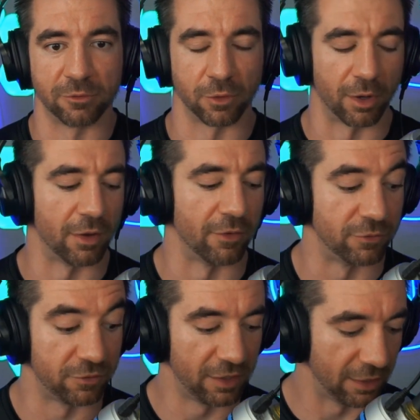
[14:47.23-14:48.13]
So I, I've
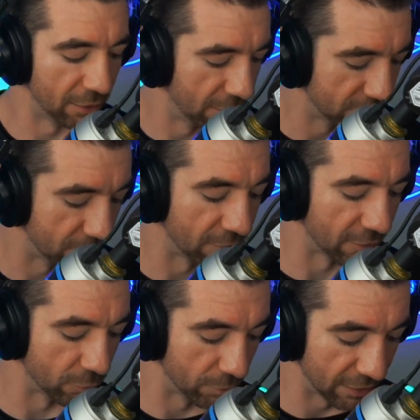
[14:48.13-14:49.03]
seen something
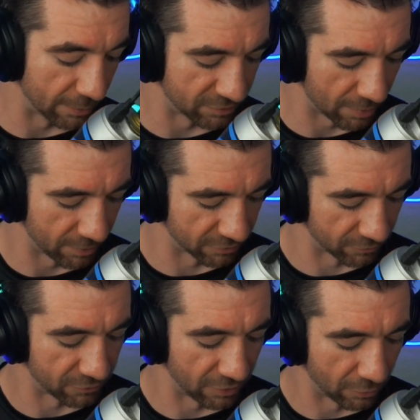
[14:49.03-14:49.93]
that's really upset me is
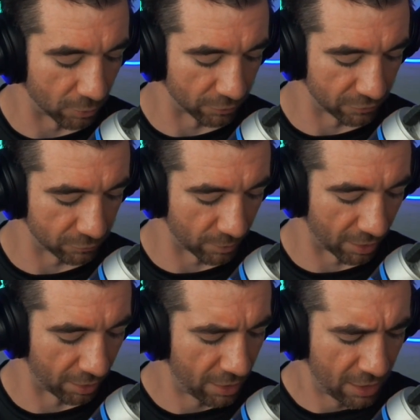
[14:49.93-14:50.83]
I've seen courses
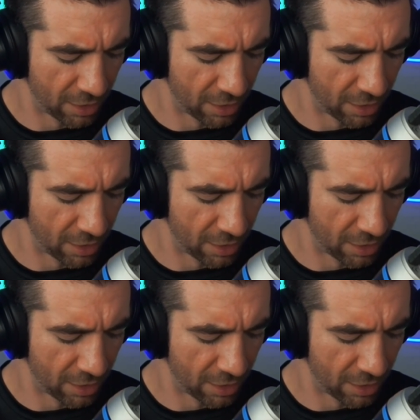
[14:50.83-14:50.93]
where